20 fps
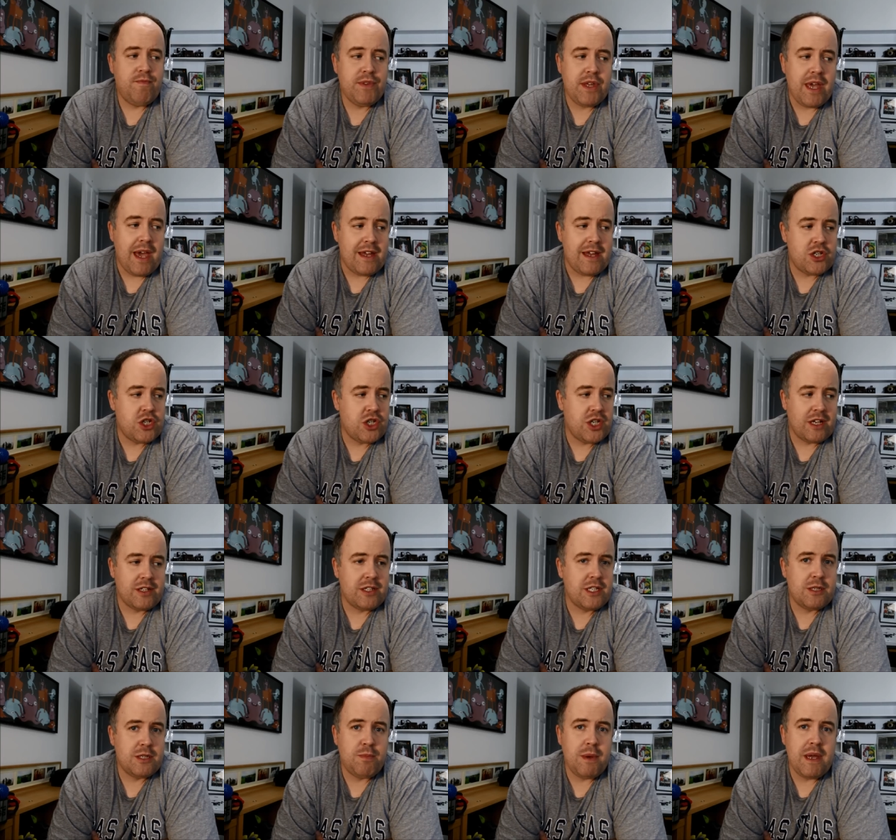get
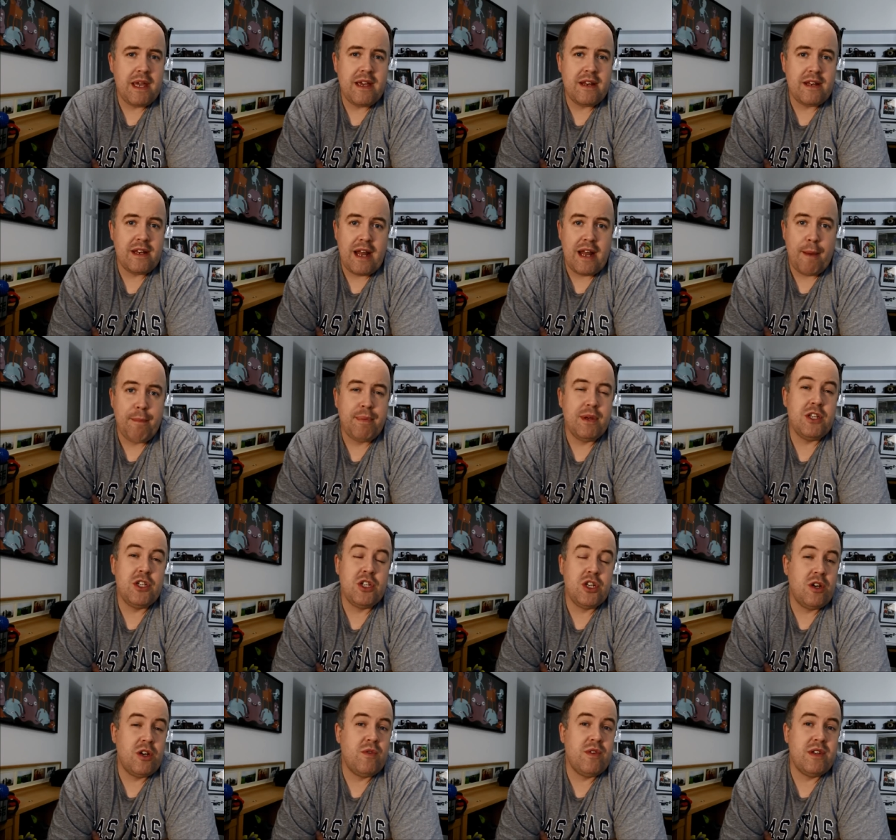shutter speed and
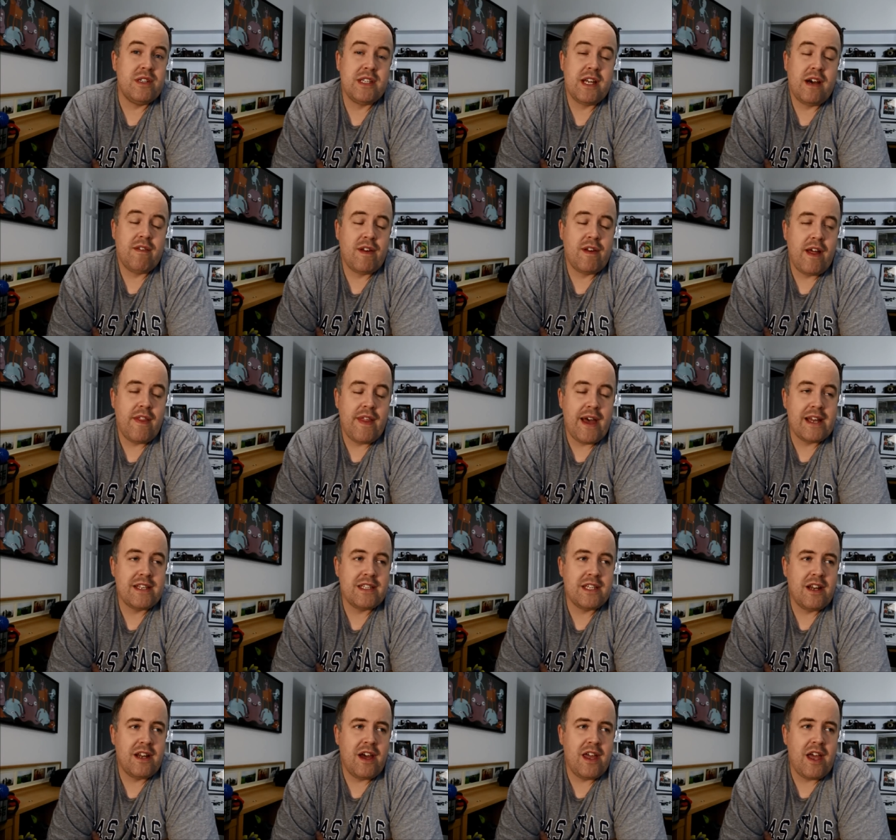aperture and stuff like
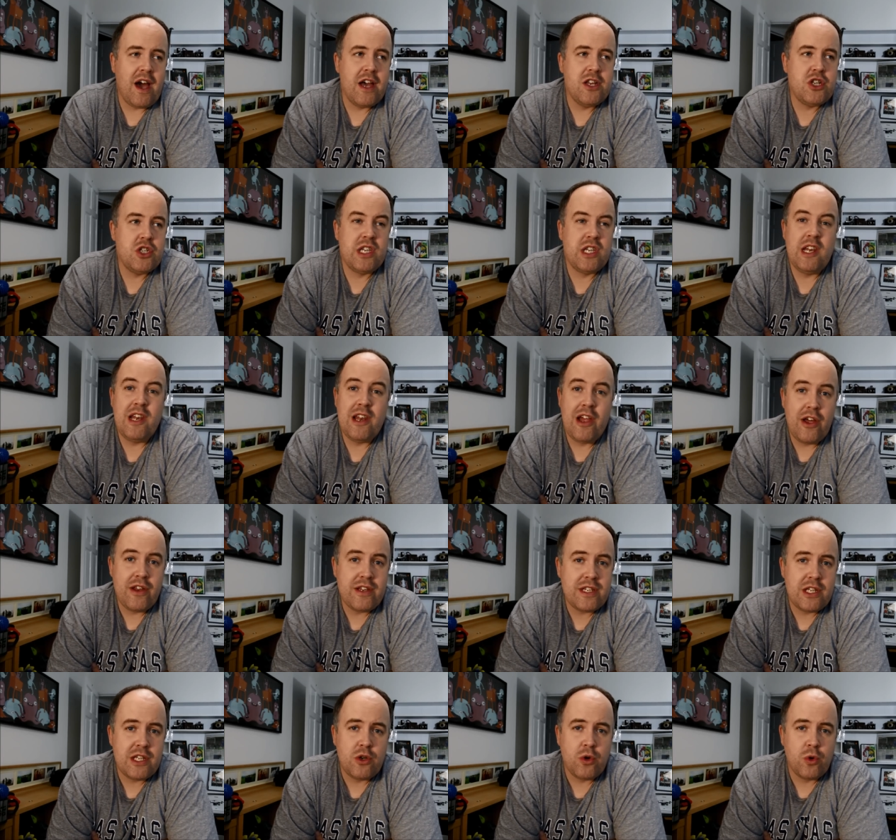that, and I just
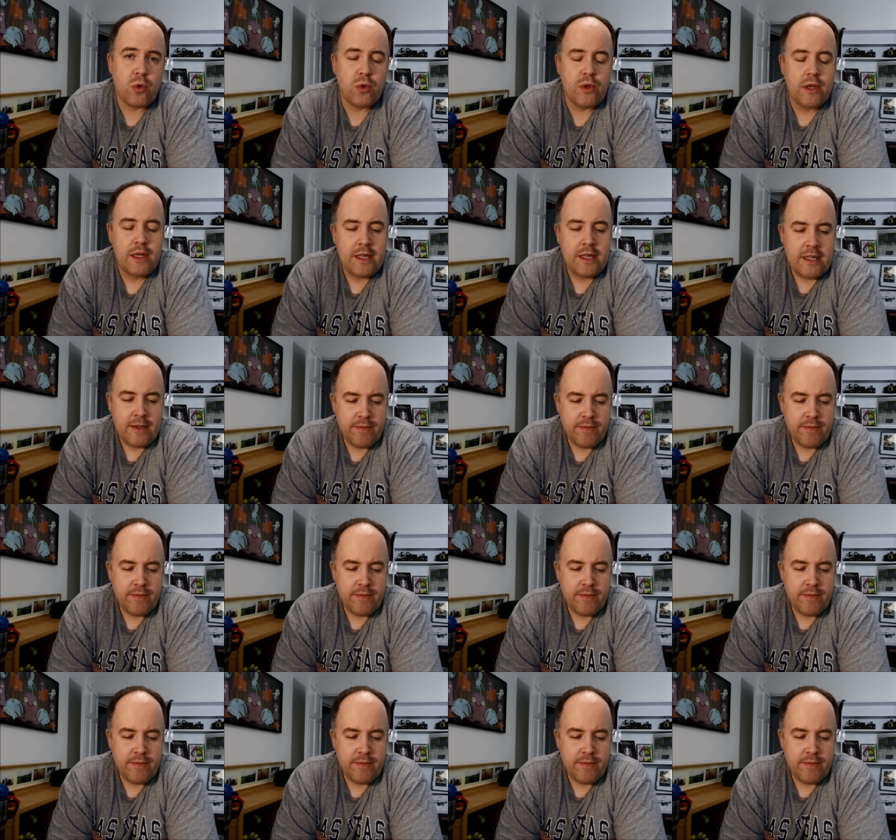learnt it all.